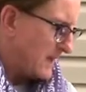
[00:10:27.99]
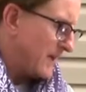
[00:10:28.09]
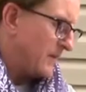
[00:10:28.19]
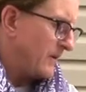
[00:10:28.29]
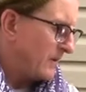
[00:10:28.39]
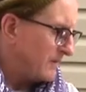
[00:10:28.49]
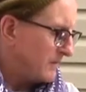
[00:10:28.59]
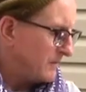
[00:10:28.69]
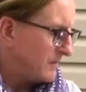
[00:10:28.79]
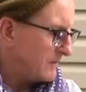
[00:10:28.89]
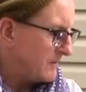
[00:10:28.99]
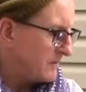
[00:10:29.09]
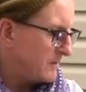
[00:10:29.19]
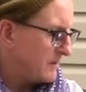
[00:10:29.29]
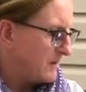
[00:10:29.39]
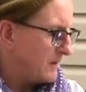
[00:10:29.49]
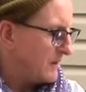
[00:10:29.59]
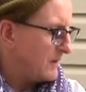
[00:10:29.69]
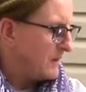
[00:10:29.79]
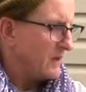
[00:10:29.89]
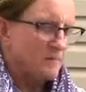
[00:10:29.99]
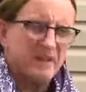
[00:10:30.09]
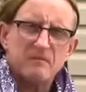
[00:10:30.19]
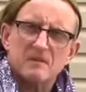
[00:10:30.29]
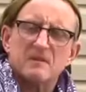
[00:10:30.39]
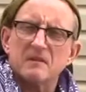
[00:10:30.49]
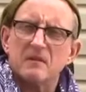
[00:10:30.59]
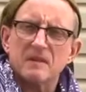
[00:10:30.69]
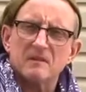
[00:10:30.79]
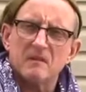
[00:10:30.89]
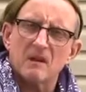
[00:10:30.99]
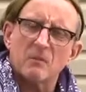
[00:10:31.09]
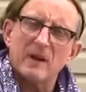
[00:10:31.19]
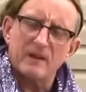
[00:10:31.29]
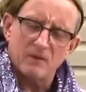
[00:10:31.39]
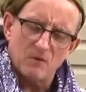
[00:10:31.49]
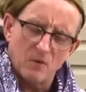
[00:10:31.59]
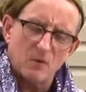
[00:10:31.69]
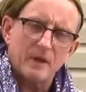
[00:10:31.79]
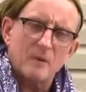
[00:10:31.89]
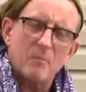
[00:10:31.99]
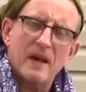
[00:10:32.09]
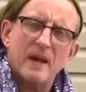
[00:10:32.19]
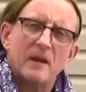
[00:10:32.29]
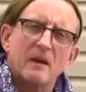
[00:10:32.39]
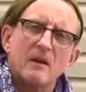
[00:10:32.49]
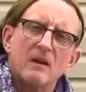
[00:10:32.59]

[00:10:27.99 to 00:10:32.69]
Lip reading: I don't know. You know, but even still, that's a lot of, you know, holding a pen